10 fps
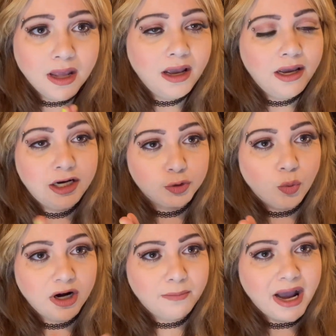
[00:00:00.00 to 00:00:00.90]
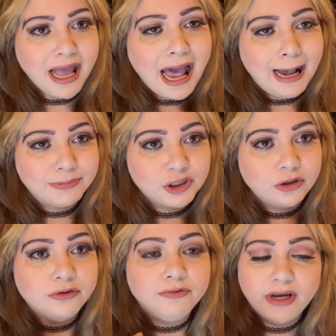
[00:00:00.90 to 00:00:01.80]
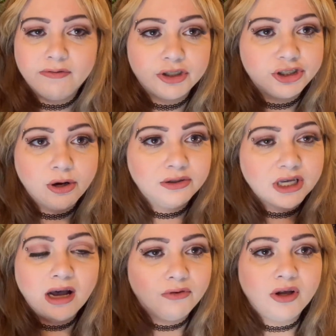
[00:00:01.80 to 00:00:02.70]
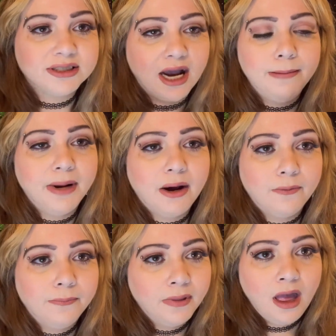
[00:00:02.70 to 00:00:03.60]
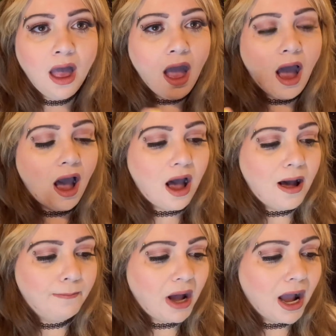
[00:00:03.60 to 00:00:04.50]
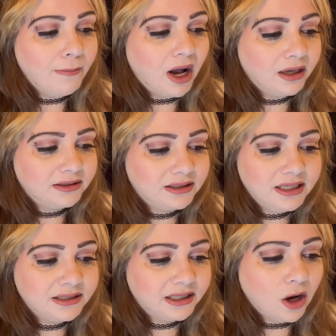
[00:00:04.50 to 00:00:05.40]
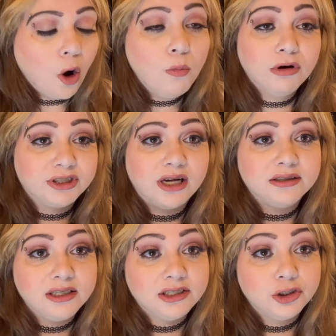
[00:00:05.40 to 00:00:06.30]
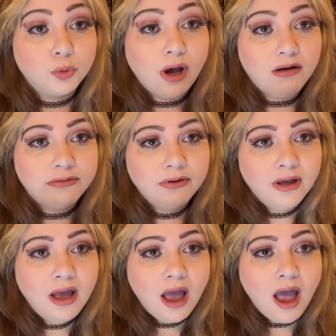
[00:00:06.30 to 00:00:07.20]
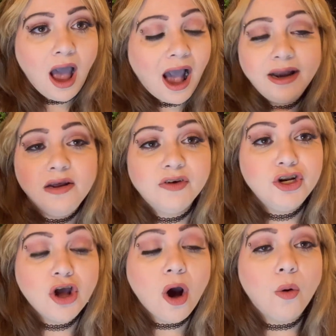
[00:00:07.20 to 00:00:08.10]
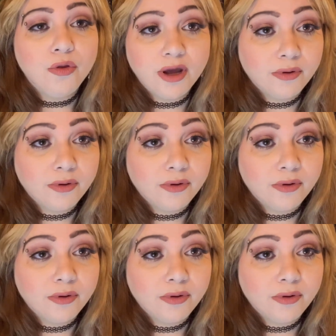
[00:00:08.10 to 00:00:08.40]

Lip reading: It is one of my absolute favorite shows of all time now. I'm almost on season 12. I didn't even know there were